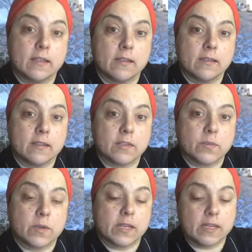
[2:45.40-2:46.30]
this
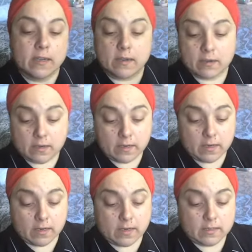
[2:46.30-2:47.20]
one here.
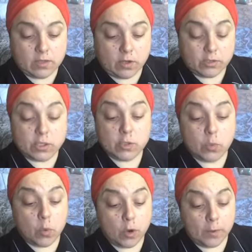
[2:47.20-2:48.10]
It's called
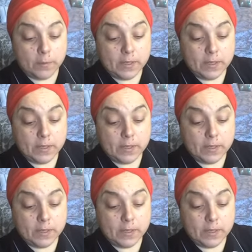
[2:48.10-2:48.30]
Swarm.